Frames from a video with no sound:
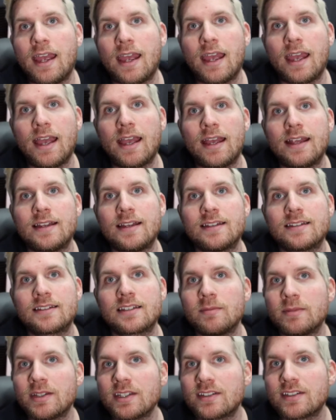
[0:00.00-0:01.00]
and
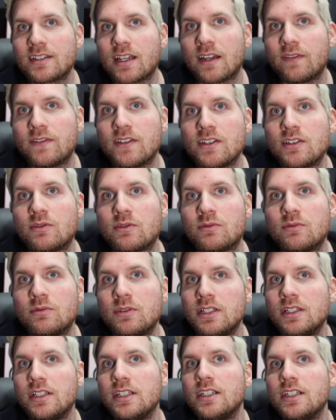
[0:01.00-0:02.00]
some of the stuff is
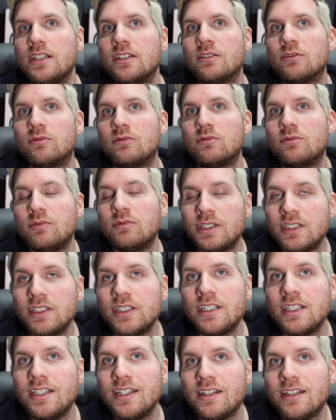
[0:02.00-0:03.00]
really,
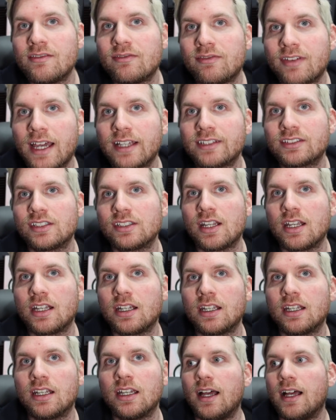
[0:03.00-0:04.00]
really
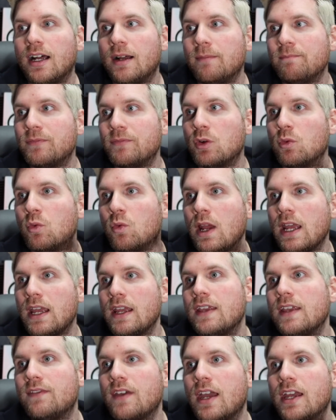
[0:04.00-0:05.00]
fascinating. Um, the
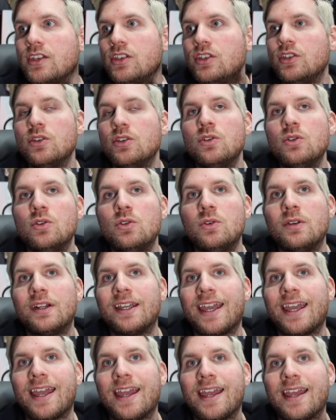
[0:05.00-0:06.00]
way that you
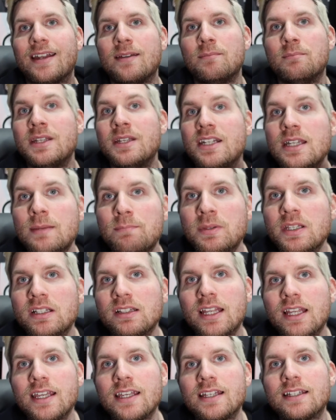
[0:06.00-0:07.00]
can
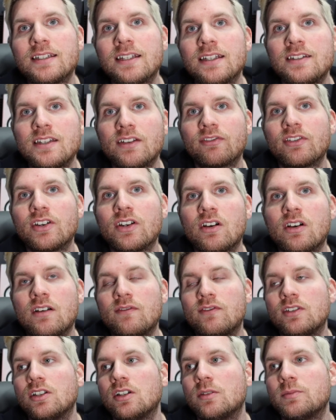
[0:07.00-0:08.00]
manipulate different
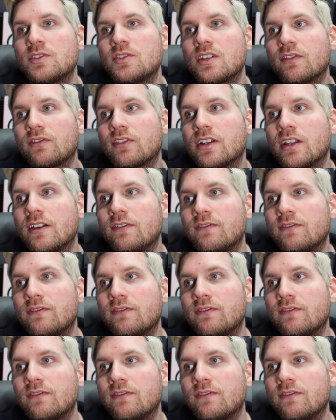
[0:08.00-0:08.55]
envelopes, different